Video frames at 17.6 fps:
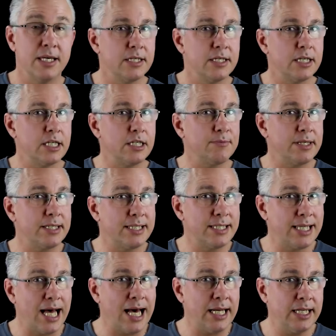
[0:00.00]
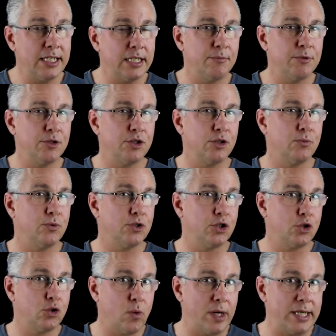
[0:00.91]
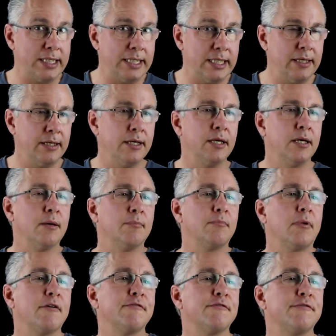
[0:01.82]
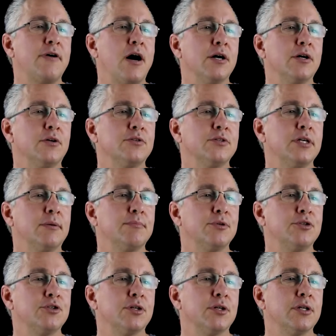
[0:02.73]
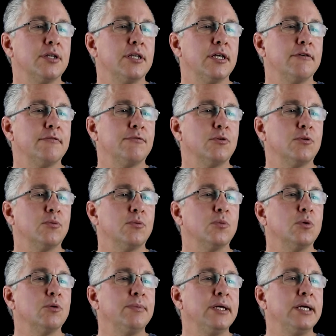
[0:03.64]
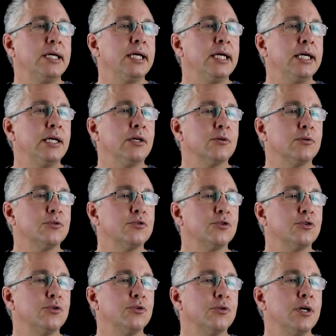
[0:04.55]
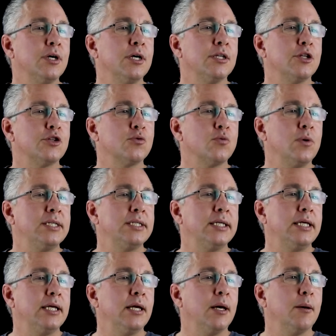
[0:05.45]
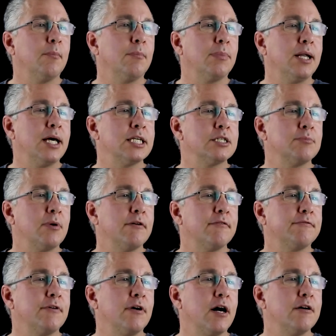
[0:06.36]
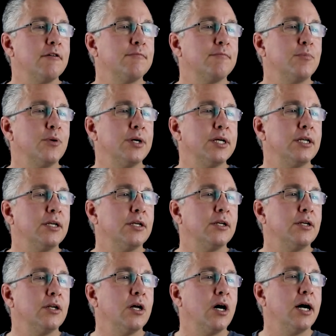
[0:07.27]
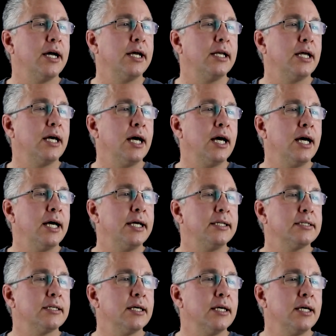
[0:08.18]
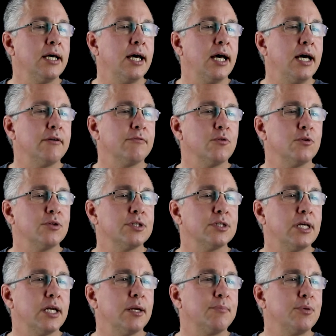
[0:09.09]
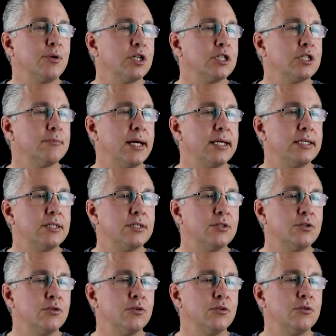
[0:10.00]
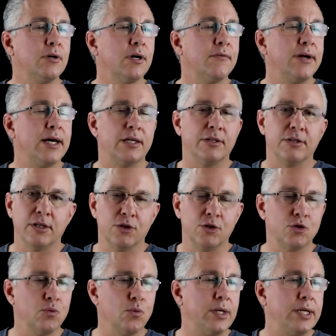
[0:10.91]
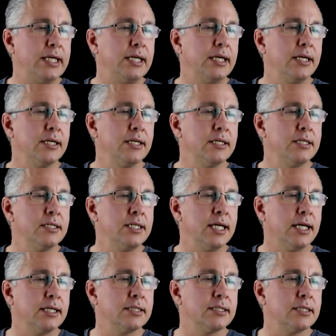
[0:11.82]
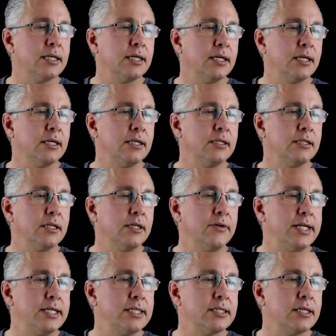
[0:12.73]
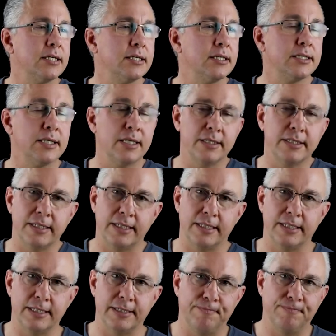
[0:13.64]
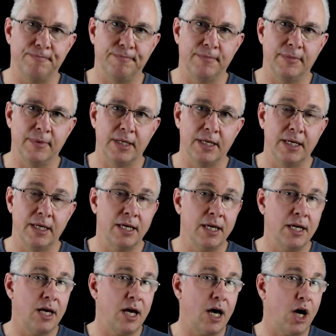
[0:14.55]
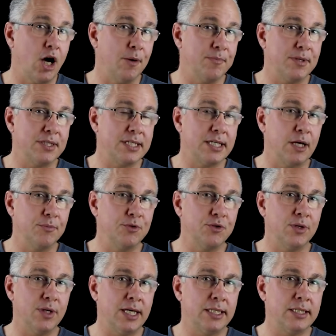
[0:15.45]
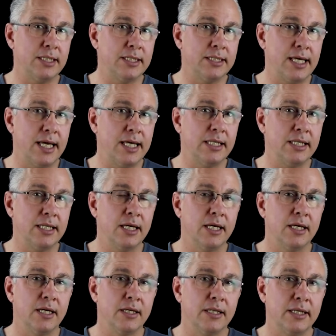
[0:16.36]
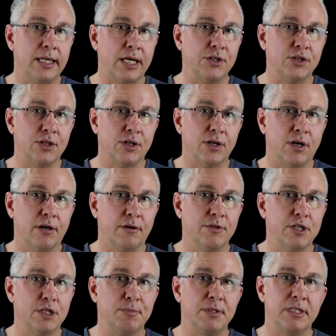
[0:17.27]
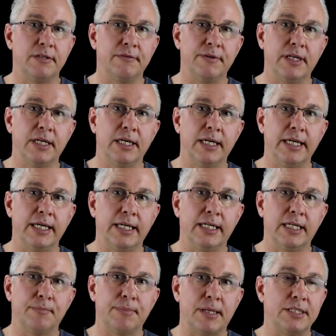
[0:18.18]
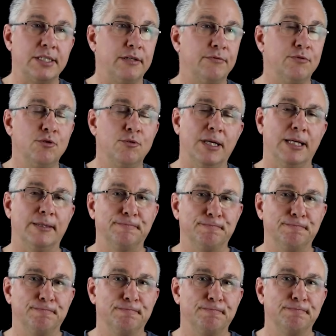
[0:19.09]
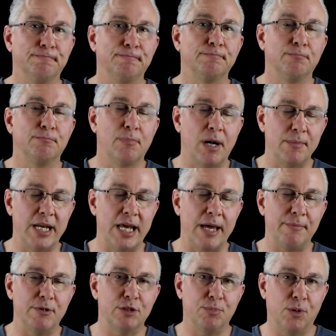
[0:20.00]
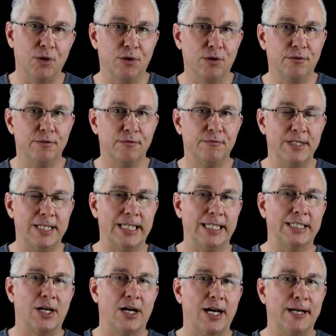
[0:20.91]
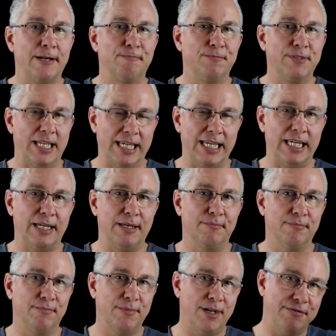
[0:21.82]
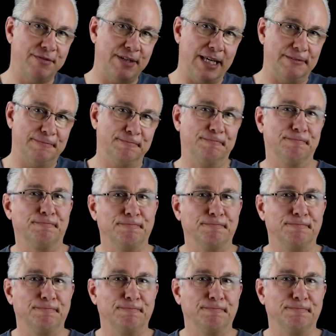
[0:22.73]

Since my starting temperature was twenty, my final temperature therefore will be equal to the twenty plus my five point nine eight, and of course that approximates to around twenty-six degrees Celsius. I hope that has helped you understand the nature of the specific heat capacity formula. My name is Paul from Physics High. Take care, bye for now.